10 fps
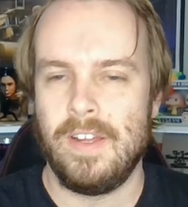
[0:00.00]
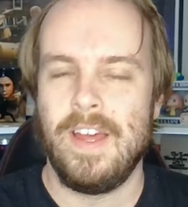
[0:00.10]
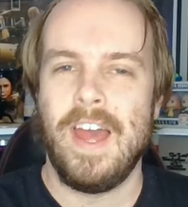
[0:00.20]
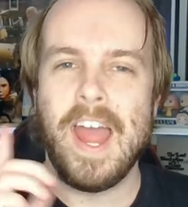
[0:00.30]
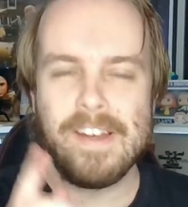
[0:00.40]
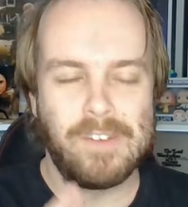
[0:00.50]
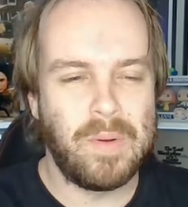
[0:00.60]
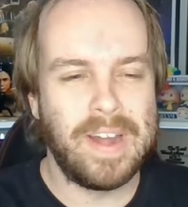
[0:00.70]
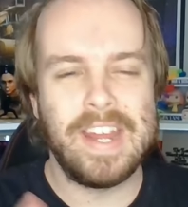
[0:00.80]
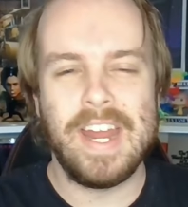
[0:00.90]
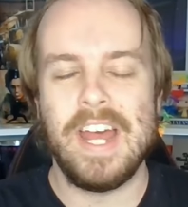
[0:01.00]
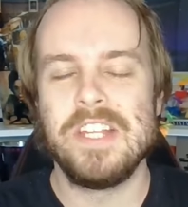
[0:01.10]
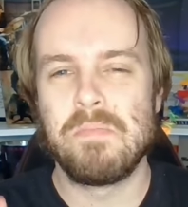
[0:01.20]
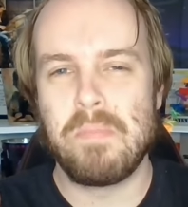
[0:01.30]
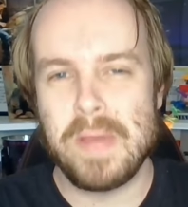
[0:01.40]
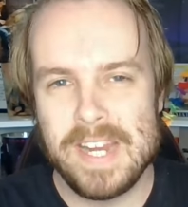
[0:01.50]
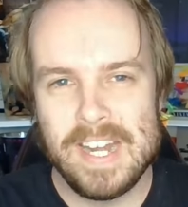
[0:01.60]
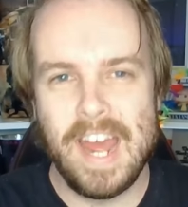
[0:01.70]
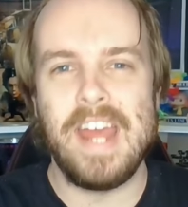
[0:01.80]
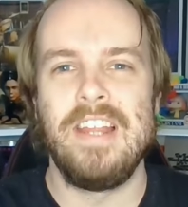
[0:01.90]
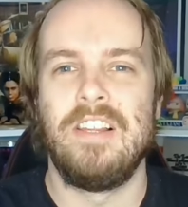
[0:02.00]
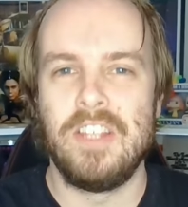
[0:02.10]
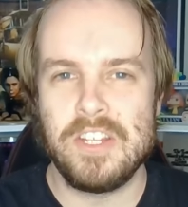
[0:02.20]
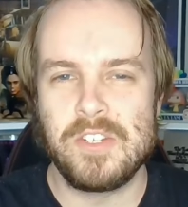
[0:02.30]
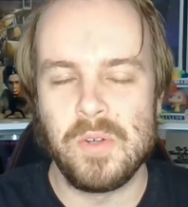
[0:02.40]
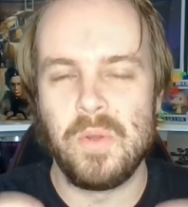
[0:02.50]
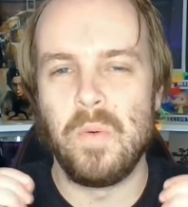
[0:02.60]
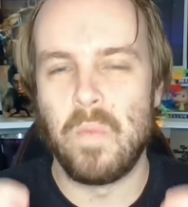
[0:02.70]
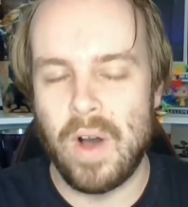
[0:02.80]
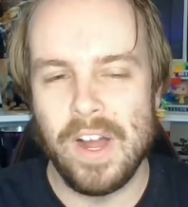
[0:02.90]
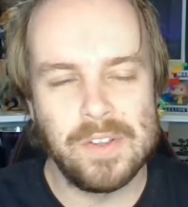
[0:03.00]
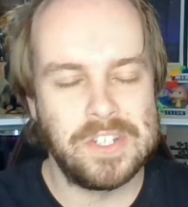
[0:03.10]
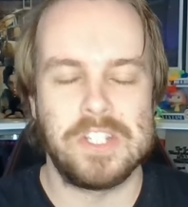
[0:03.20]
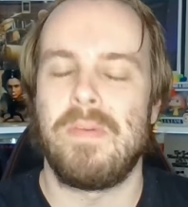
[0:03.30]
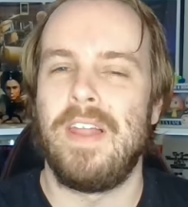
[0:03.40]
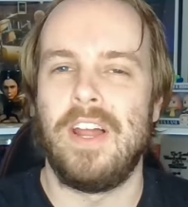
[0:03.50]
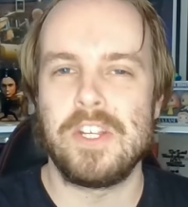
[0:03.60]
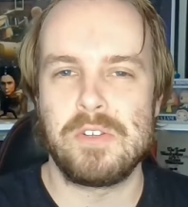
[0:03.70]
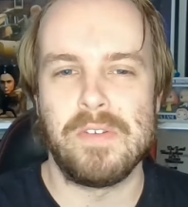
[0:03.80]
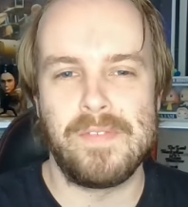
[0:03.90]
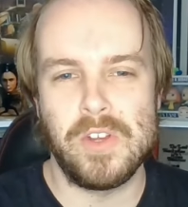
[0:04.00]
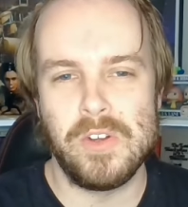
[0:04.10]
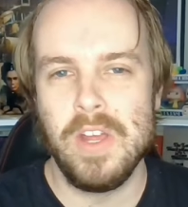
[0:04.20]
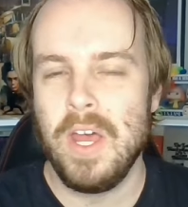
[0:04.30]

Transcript: Hey everyone, it has been a little while since my last review,